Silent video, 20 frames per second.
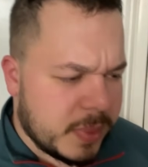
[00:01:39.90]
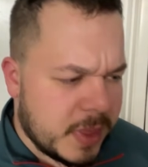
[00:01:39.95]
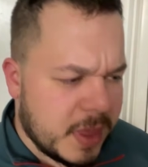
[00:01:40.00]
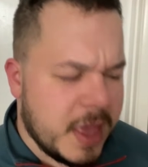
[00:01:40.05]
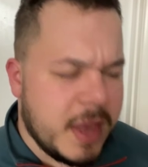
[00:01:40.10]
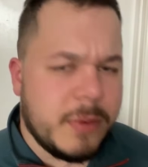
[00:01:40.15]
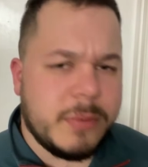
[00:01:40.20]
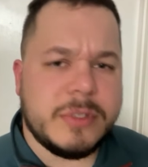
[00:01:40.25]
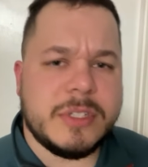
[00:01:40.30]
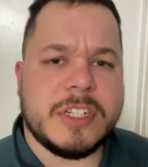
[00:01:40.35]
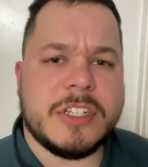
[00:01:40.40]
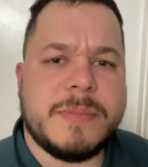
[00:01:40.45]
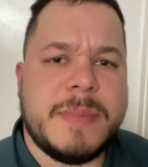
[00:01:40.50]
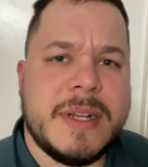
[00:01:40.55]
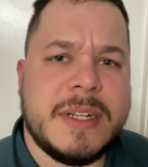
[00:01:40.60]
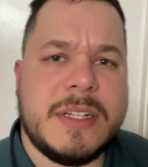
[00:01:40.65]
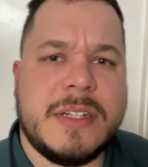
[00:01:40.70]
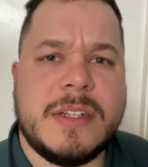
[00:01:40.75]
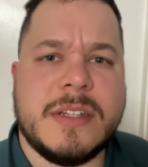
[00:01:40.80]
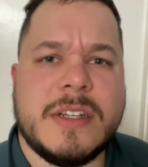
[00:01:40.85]
and it was
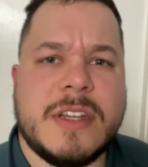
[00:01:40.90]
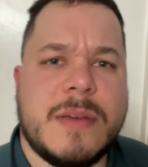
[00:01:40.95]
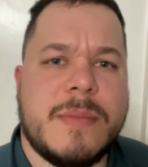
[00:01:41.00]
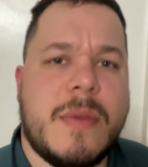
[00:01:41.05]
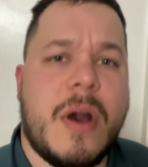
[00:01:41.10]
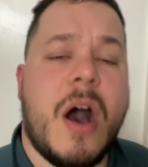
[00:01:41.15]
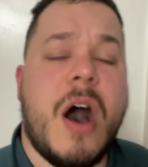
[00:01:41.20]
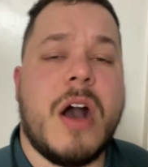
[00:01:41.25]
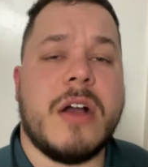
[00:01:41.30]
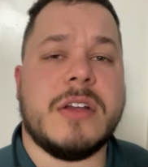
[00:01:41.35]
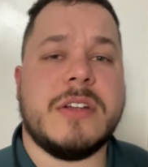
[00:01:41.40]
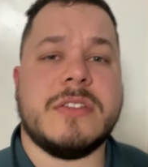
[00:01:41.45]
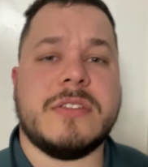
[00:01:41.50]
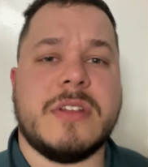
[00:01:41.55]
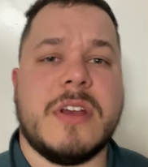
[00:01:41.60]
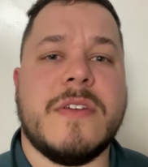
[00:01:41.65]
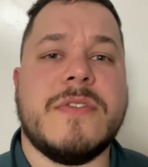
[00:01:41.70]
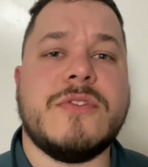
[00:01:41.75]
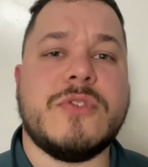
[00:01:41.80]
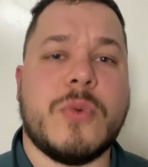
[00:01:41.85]
expected to come
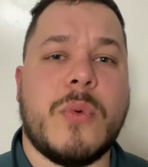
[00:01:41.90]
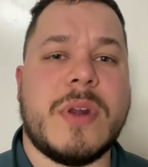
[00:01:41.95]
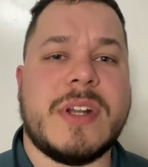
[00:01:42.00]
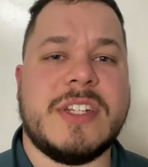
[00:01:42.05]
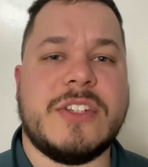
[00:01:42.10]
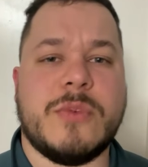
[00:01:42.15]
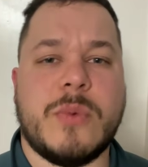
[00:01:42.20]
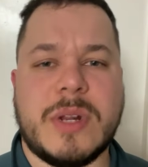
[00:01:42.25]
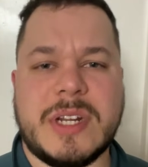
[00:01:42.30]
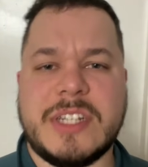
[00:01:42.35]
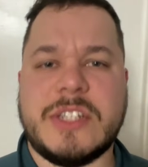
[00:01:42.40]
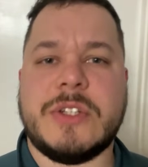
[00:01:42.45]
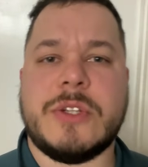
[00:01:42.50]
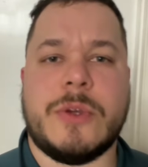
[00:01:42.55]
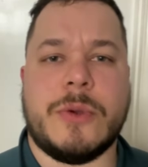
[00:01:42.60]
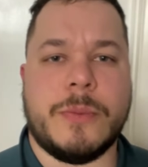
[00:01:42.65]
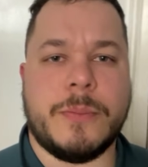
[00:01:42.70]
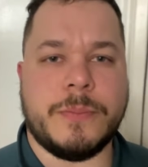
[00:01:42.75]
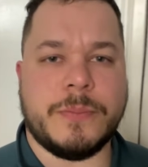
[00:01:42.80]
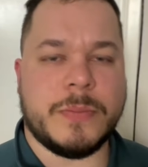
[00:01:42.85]
August of
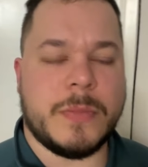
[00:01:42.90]
2022.